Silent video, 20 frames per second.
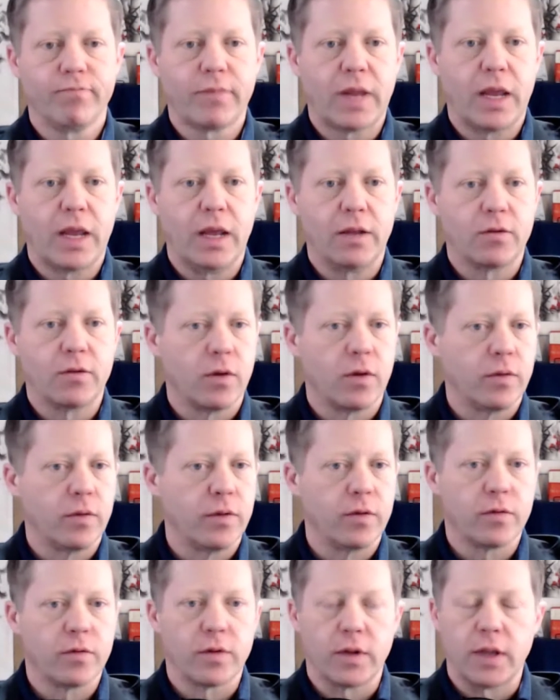and so
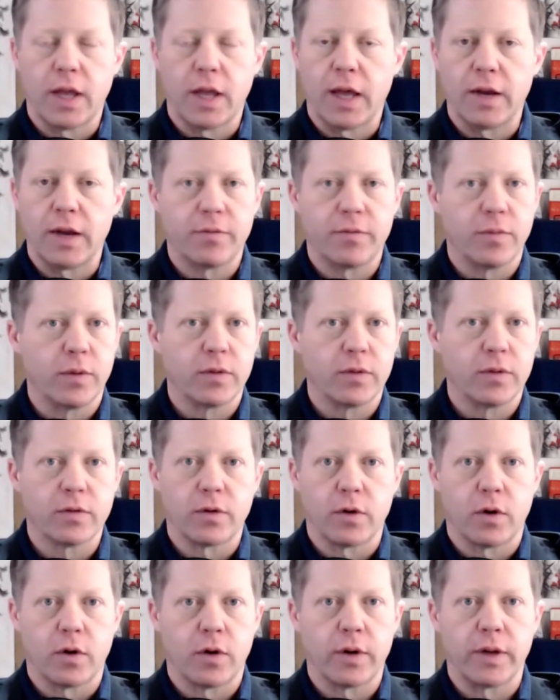there's a lot of ones that
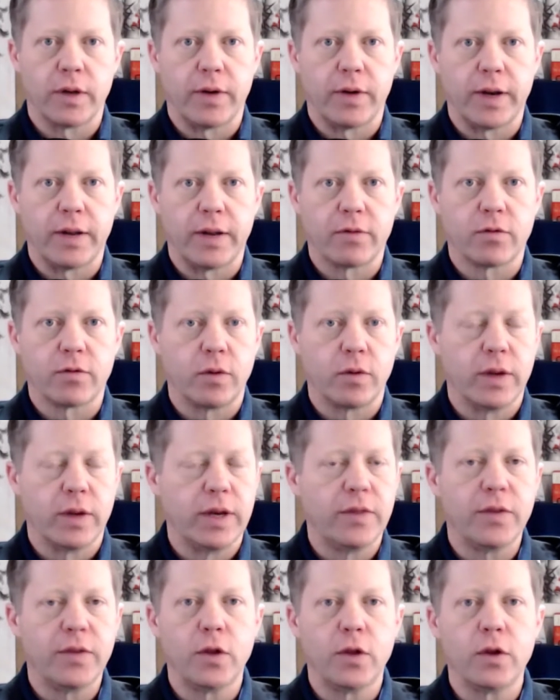are hurting right now. So
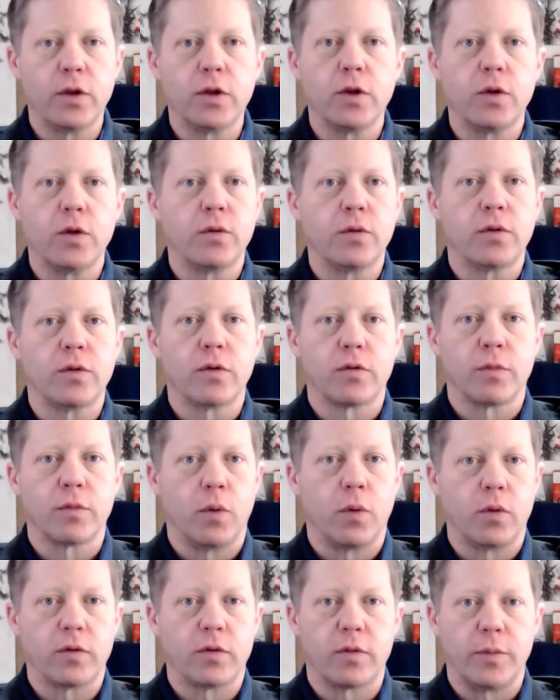anything you can do to
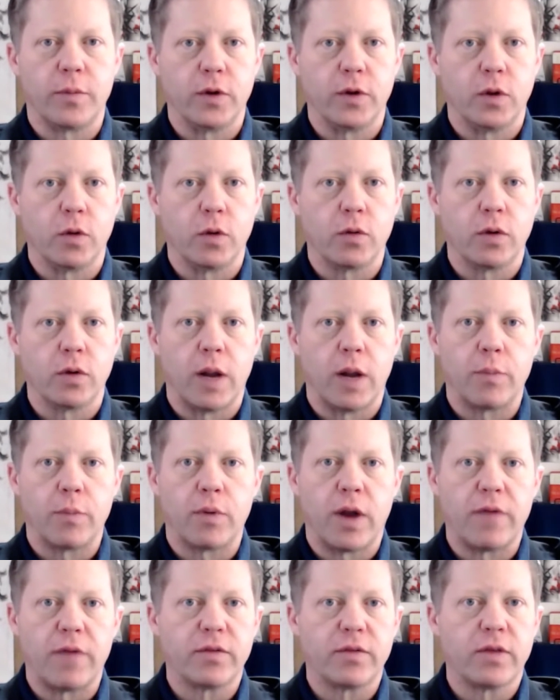support some of your local
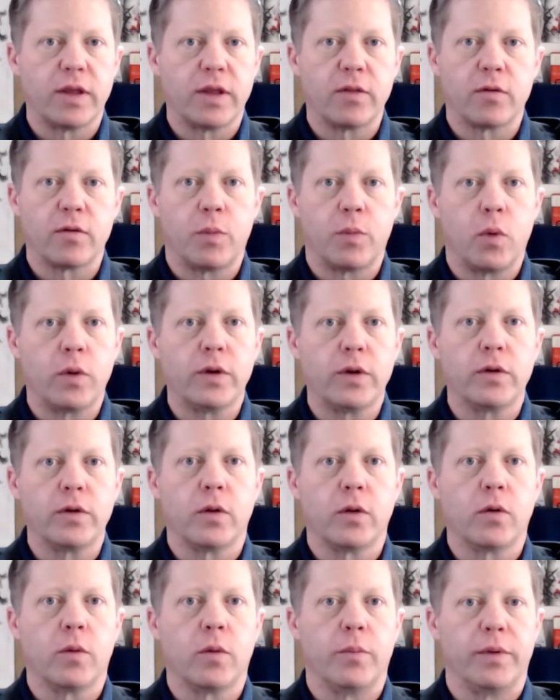nonprofits and support your
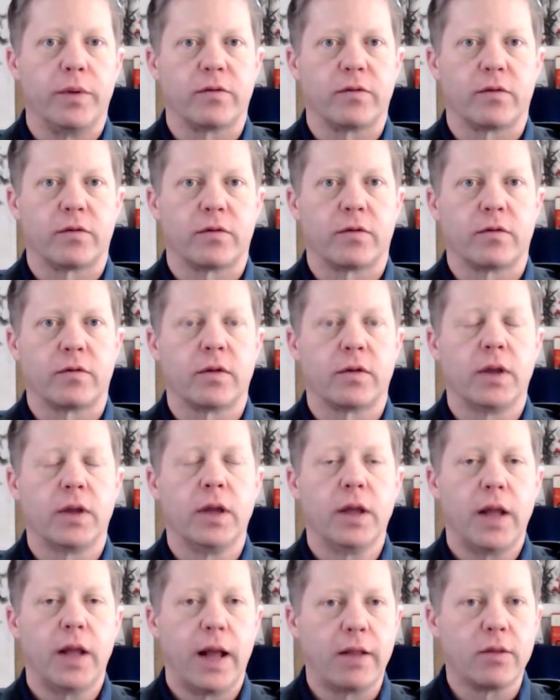local businesses,
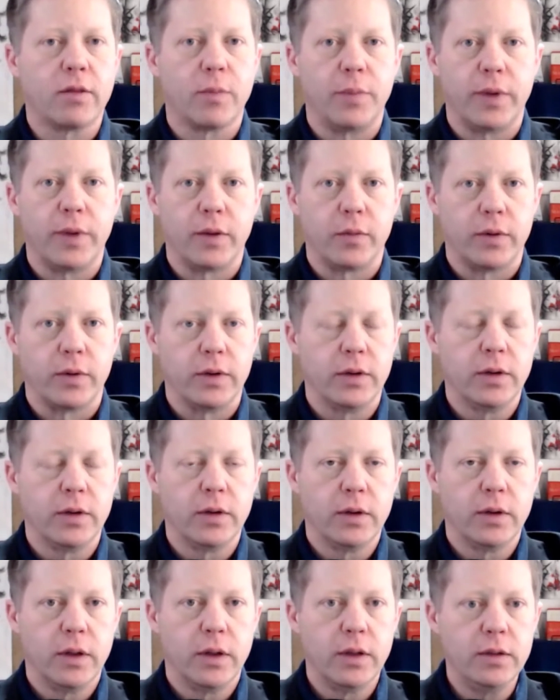that's a big one.
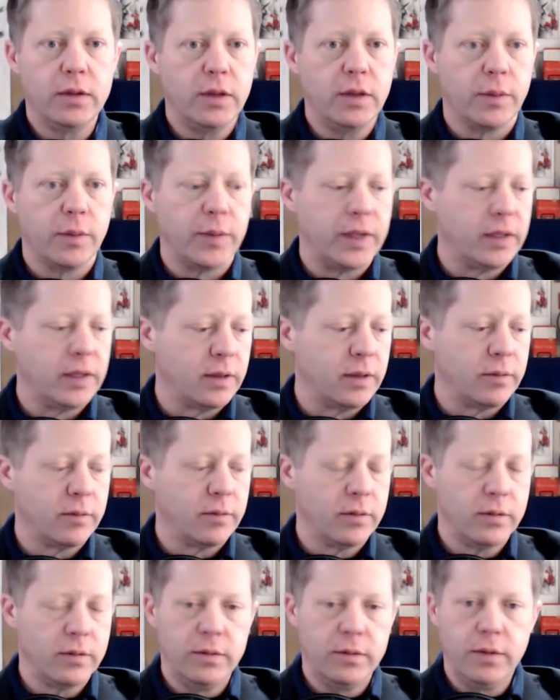You know, I mean, there's,
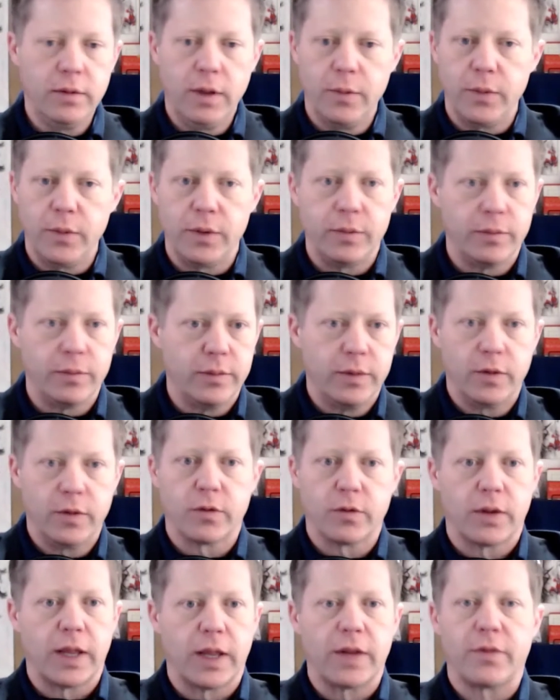I mean,
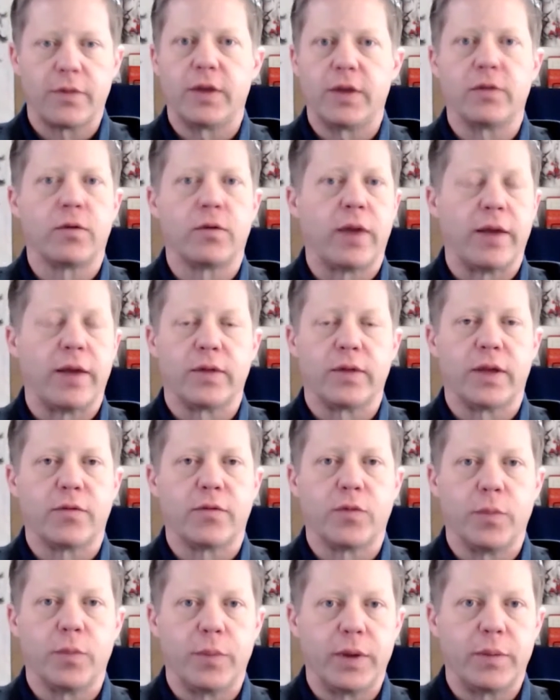there's a lot of things you have to
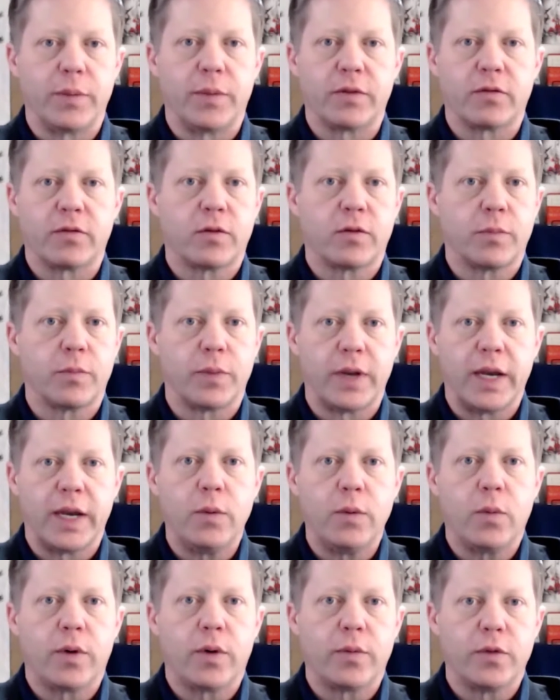get from big businesses, but
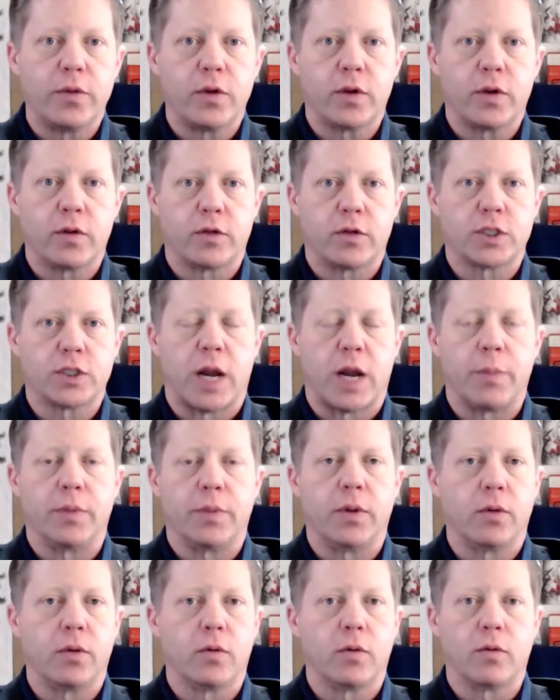anywhere you can shop
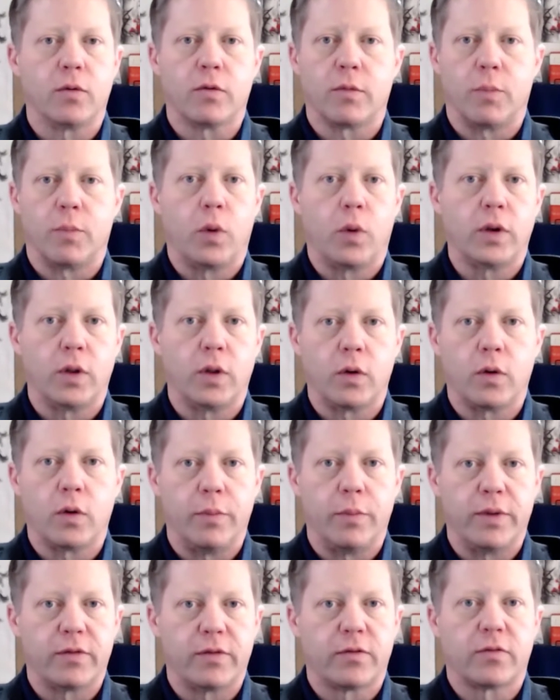local, support local
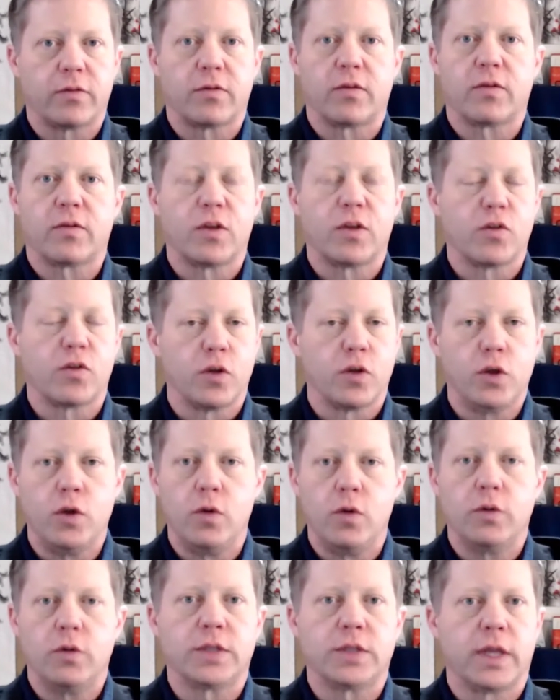businesses, it's a
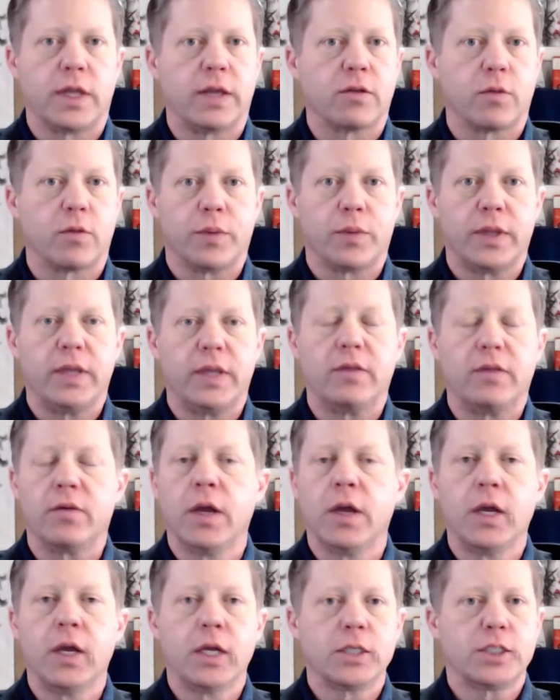huge thing. So please
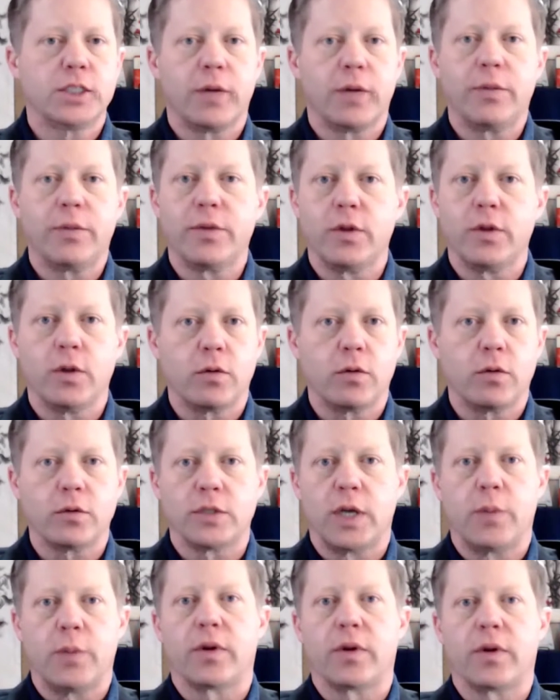check with your local
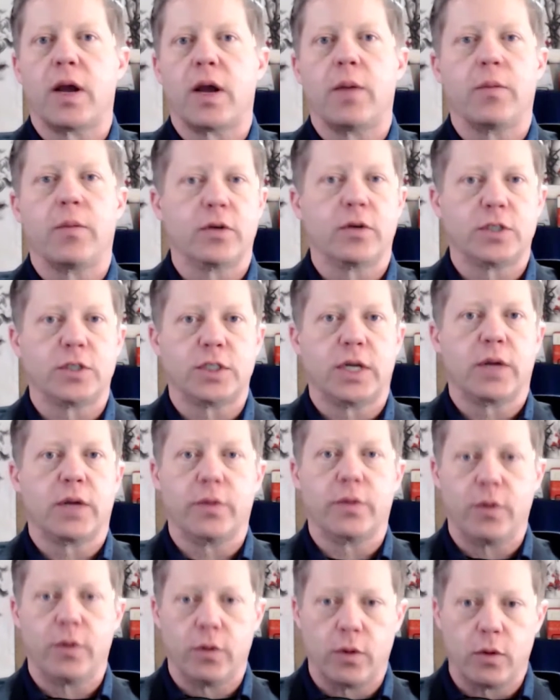chamber of commerce, check
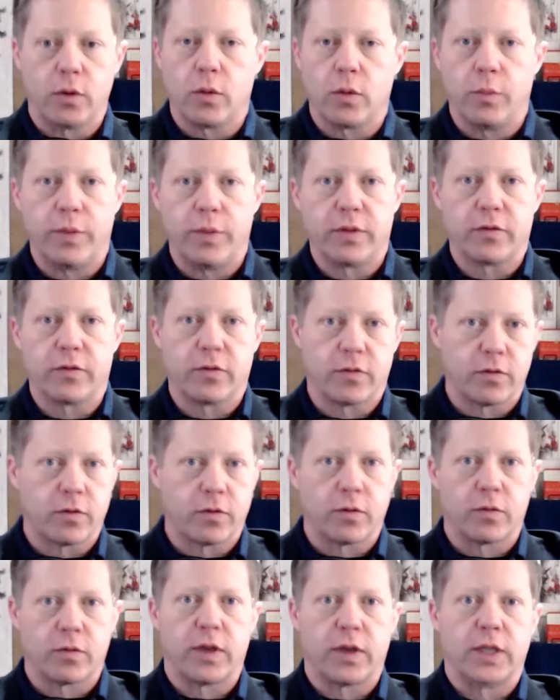with your local business
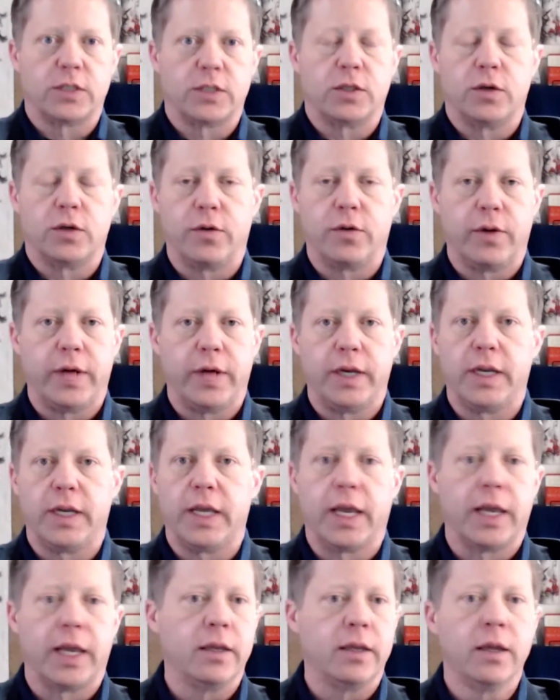association, your
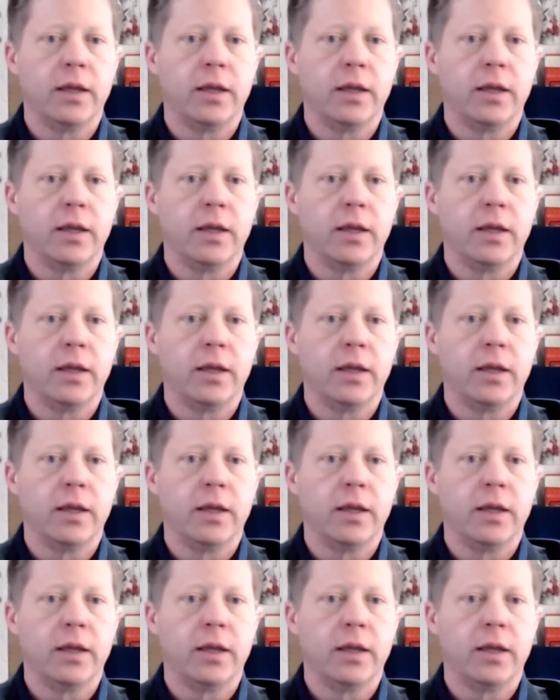EDA,